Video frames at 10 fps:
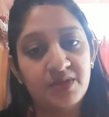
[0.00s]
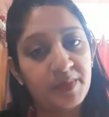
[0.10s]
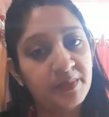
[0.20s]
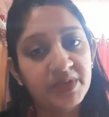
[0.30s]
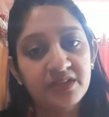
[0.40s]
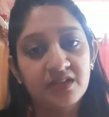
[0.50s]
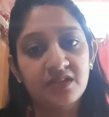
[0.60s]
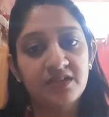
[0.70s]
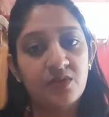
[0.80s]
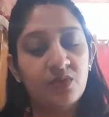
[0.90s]
So remember
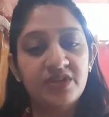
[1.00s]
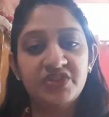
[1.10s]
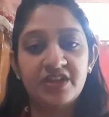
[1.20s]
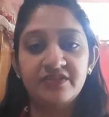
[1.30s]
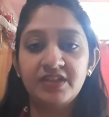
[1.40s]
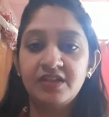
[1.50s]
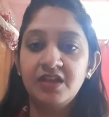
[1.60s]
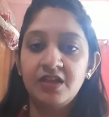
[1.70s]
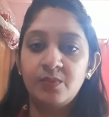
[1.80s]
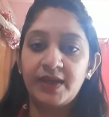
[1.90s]
the old general,
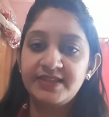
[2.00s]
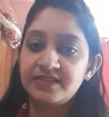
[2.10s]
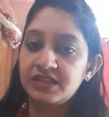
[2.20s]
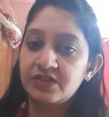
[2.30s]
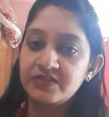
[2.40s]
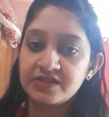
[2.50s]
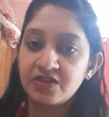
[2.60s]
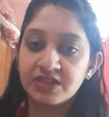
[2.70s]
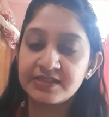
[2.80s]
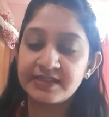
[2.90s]
why Sadao was
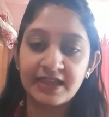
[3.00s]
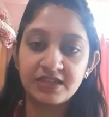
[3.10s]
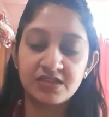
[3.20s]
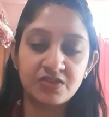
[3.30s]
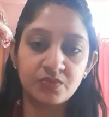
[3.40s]
not sent